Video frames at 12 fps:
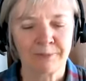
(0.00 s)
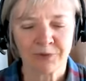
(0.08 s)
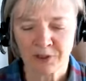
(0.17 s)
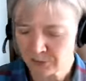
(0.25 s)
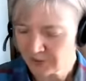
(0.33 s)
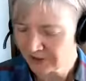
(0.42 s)

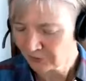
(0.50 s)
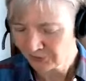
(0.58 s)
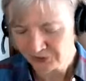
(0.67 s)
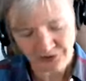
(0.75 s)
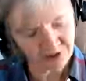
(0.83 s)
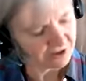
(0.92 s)
So in
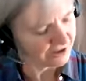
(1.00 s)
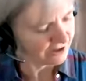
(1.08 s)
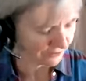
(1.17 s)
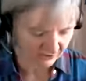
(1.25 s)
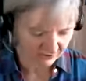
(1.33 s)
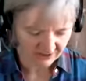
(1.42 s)
order to do
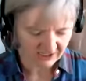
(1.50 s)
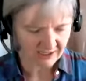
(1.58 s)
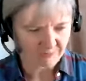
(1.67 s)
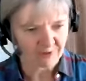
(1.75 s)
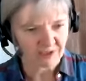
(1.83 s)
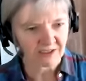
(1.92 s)
this,
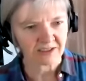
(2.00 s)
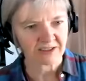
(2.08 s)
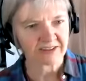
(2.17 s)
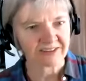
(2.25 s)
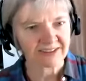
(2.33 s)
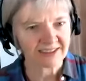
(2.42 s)
I'm gonna
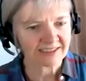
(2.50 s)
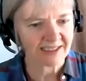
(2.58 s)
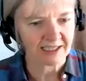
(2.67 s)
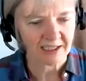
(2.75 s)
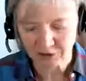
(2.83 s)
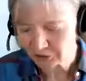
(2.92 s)

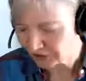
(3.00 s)
say,